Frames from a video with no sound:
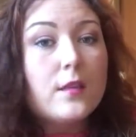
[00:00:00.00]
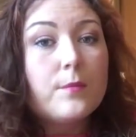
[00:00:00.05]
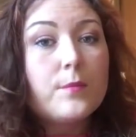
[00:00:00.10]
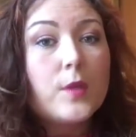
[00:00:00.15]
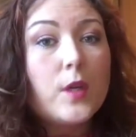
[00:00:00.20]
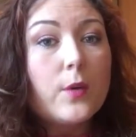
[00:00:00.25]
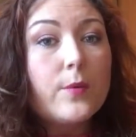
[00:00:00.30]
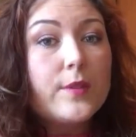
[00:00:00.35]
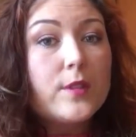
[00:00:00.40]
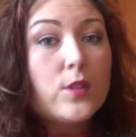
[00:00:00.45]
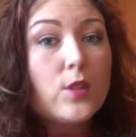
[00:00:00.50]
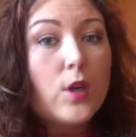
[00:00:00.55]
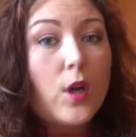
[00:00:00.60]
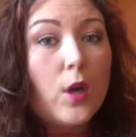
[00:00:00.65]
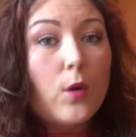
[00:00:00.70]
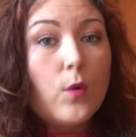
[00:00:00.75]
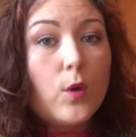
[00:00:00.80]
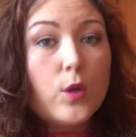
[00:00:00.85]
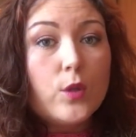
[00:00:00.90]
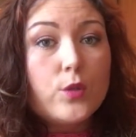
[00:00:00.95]
I'm going to
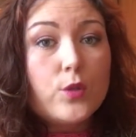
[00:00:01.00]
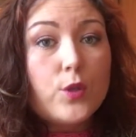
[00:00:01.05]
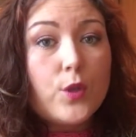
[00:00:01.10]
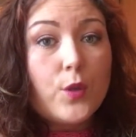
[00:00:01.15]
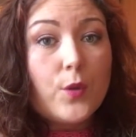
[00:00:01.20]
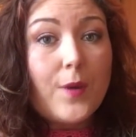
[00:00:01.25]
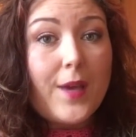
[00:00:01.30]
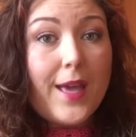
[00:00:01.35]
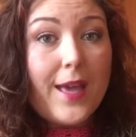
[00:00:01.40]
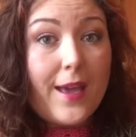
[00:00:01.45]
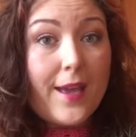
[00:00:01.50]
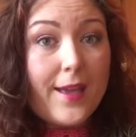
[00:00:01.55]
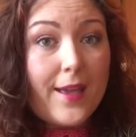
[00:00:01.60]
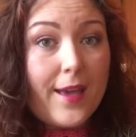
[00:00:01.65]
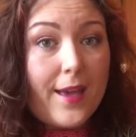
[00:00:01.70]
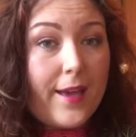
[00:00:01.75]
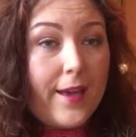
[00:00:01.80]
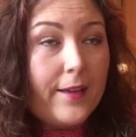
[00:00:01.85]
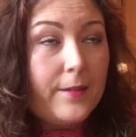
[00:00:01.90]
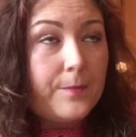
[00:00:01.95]
go on to hair
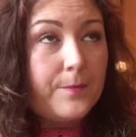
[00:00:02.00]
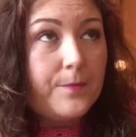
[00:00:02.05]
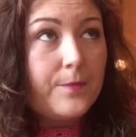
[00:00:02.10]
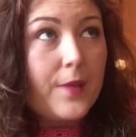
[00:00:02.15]
care.